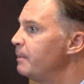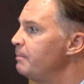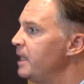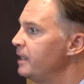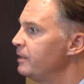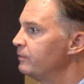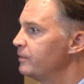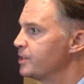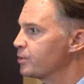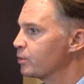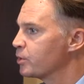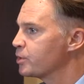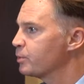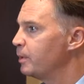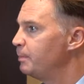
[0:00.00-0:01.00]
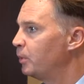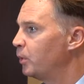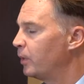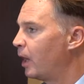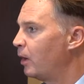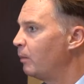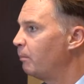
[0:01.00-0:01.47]
the maiden resource we
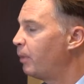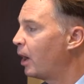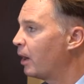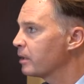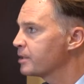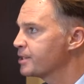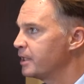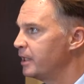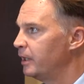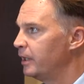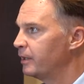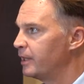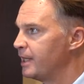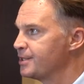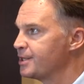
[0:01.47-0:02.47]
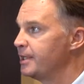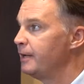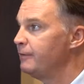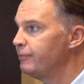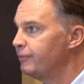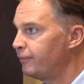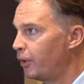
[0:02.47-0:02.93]
put out, Park Salyer is an
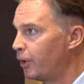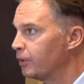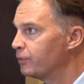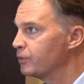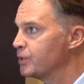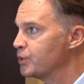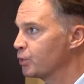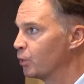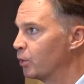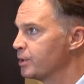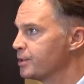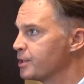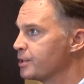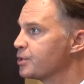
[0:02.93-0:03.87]
inferred resource.